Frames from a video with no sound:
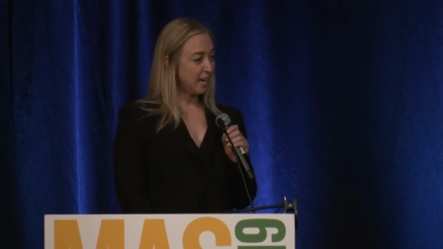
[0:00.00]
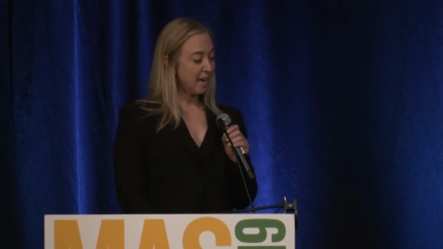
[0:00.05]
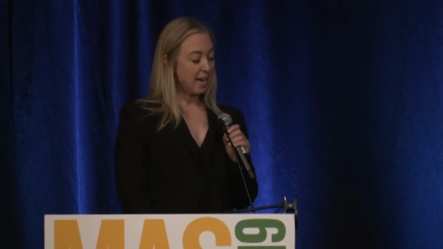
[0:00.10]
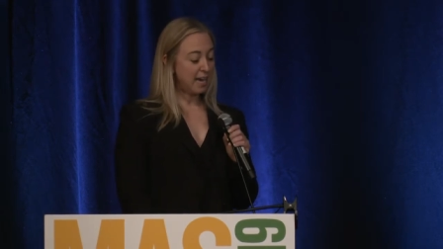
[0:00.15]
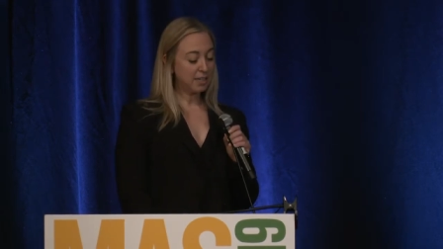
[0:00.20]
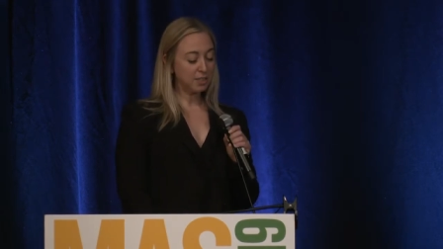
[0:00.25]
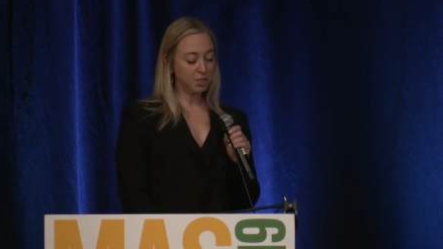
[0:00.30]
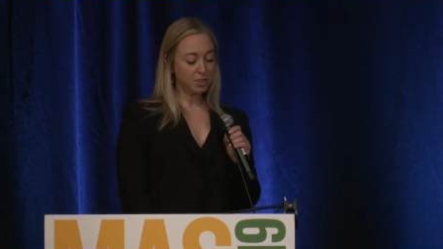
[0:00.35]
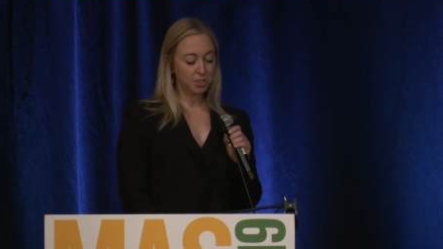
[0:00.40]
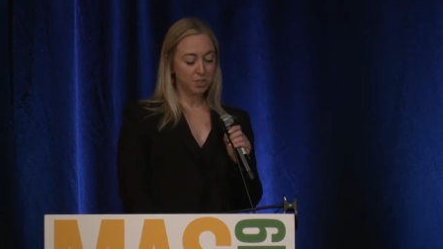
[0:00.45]

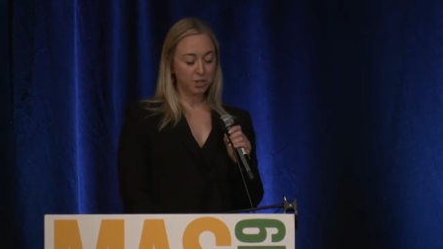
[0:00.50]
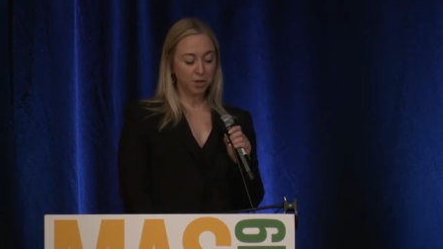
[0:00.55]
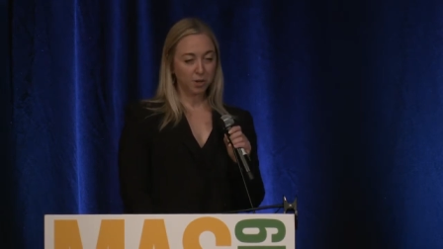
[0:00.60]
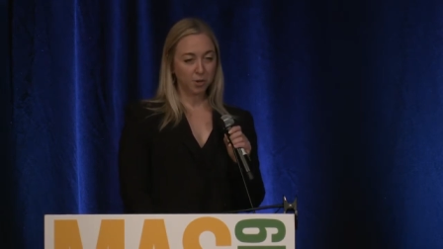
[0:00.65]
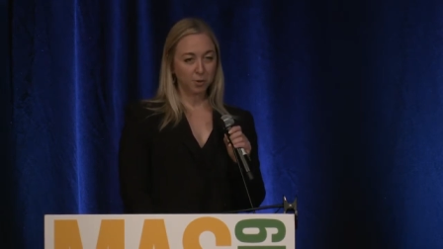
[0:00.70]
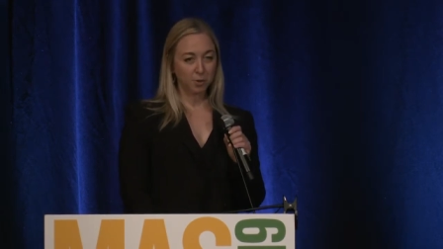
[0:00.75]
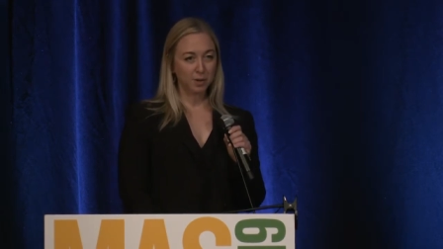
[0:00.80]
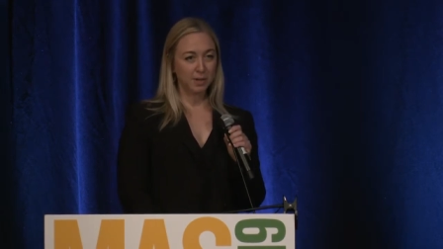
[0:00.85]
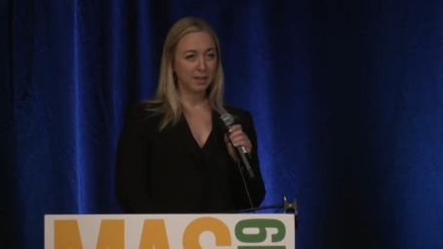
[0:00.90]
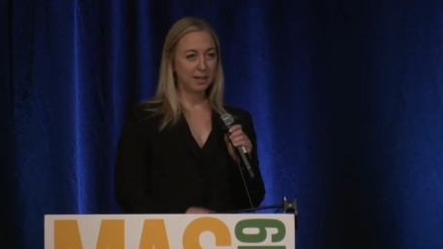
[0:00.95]
And
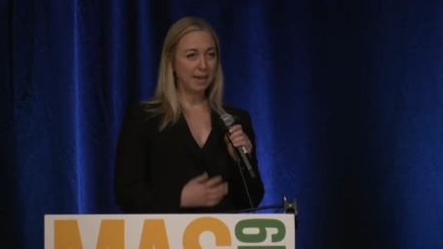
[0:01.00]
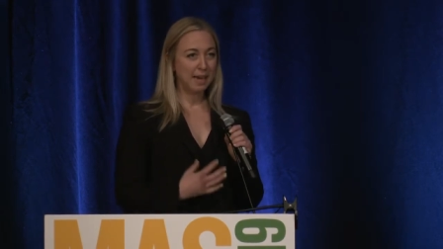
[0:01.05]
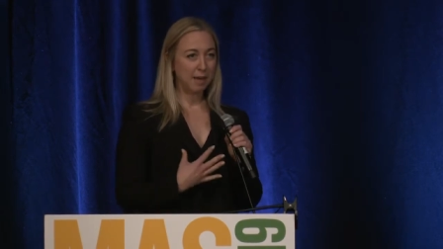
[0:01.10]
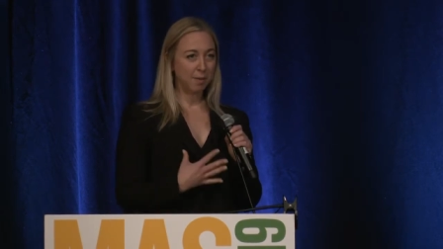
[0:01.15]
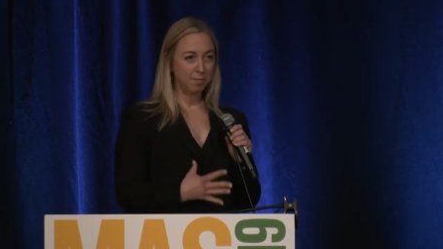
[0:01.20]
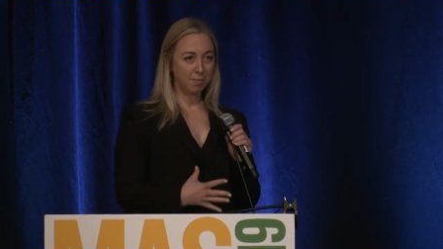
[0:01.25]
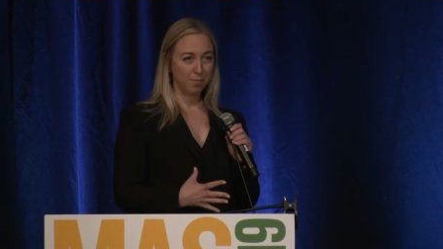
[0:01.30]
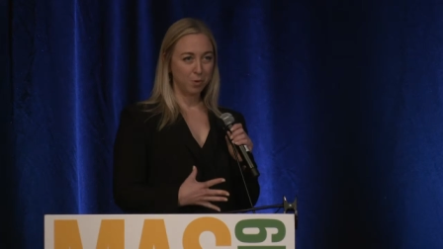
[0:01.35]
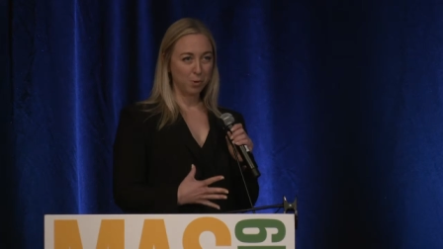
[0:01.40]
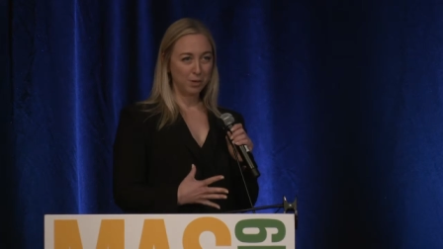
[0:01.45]
so
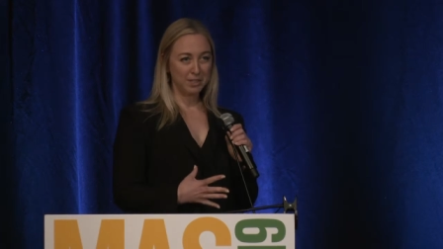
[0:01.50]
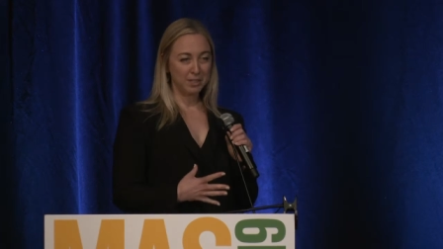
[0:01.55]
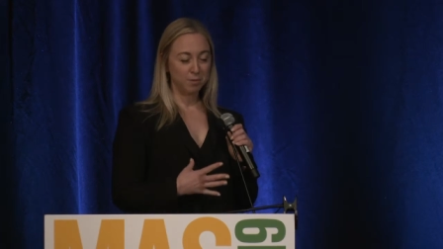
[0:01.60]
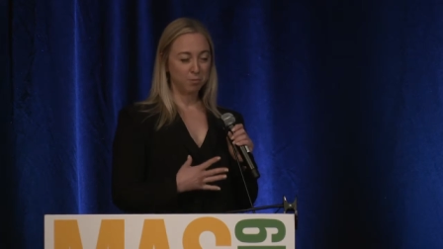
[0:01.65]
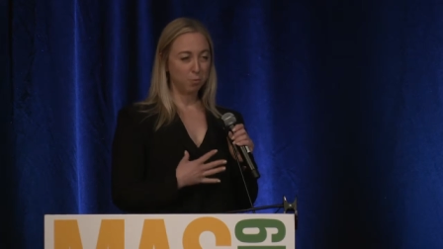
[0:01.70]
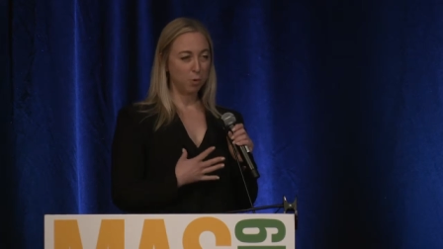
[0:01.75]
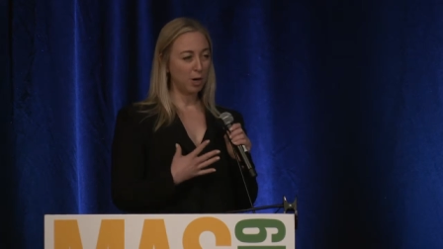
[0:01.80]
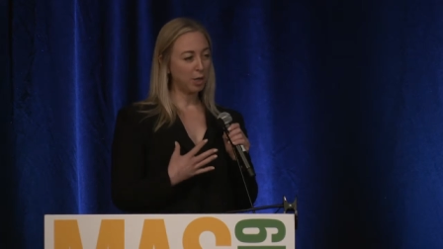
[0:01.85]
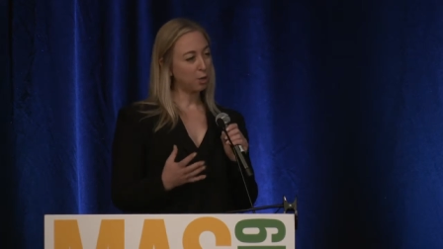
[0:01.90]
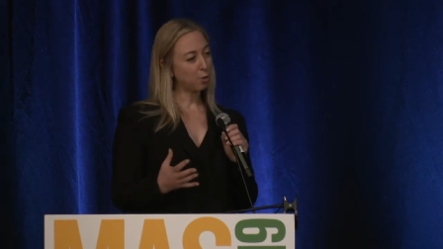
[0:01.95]
I'm going to
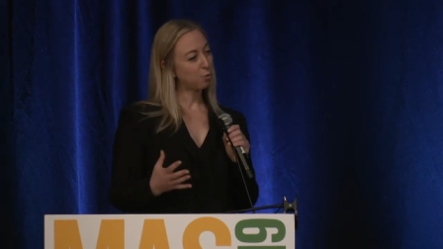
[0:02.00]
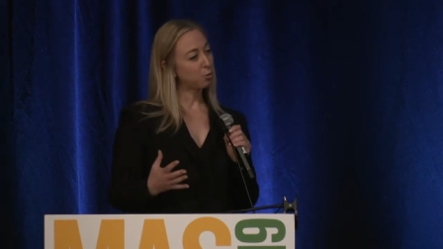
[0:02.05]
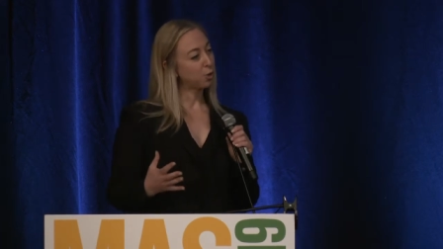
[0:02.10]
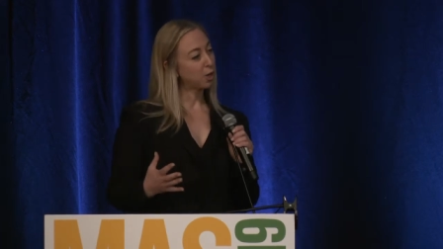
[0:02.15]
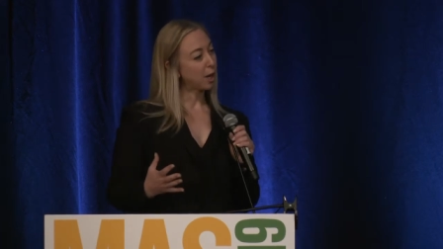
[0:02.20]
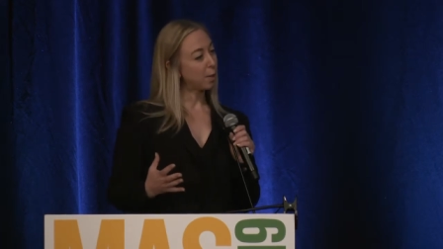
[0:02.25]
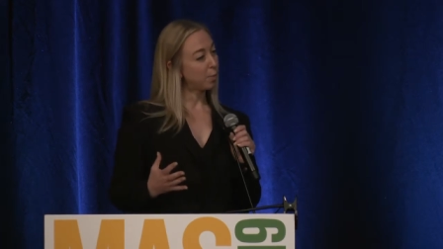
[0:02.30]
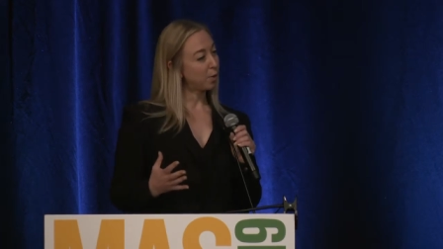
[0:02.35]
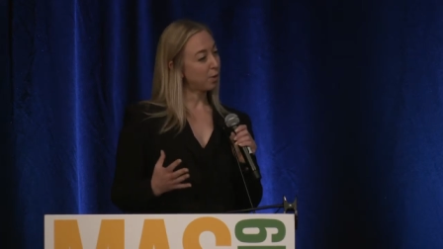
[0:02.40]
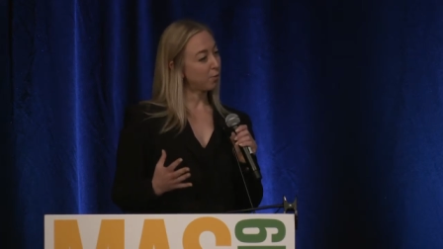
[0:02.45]
walk you through a
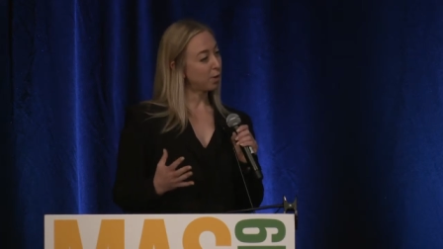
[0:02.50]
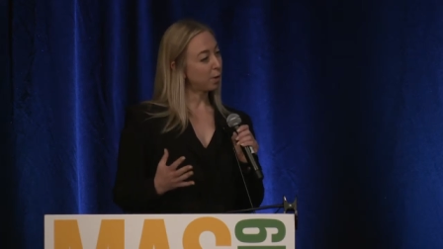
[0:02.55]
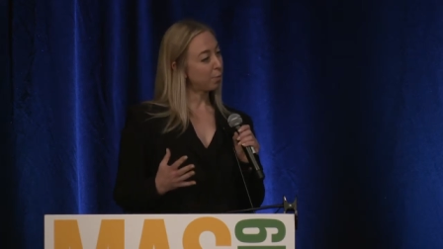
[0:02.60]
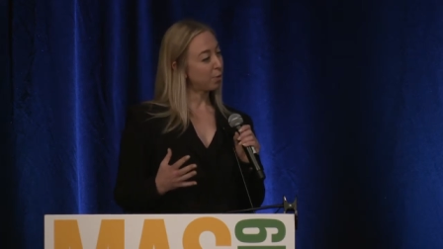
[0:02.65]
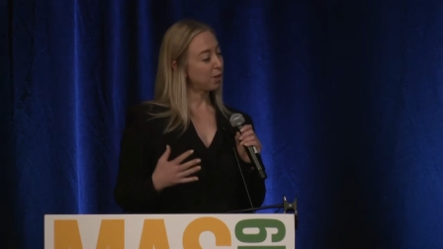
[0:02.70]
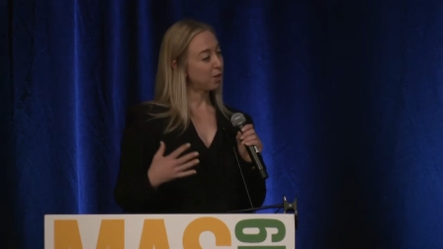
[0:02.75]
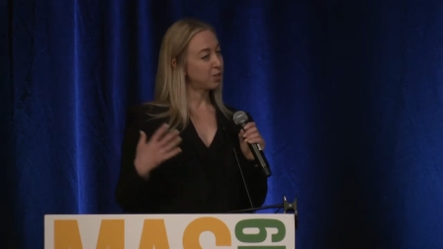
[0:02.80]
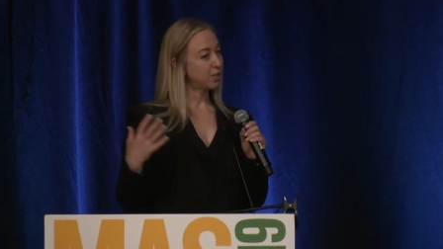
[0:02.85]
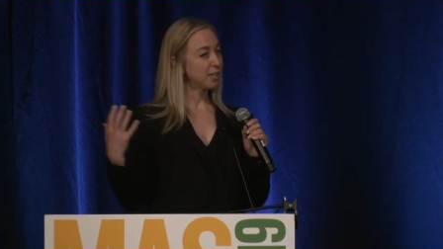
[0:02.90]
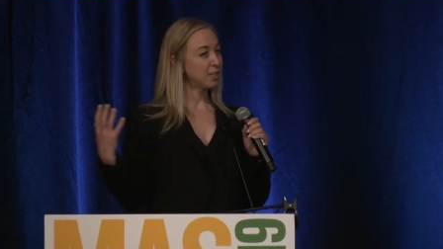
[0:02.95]
couple of our
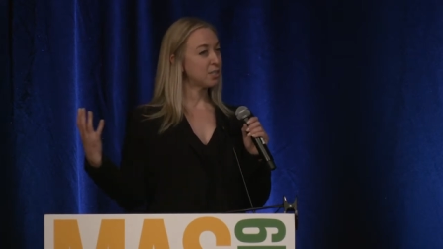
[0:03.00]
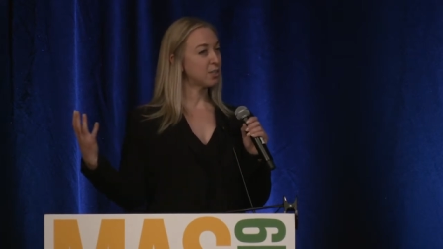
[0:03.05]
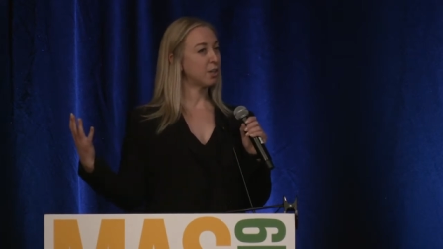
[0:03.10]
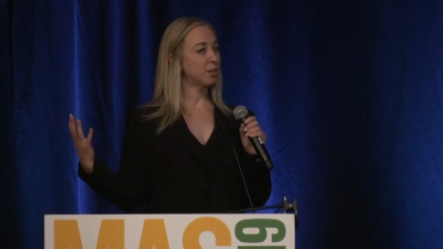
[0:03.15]
projects,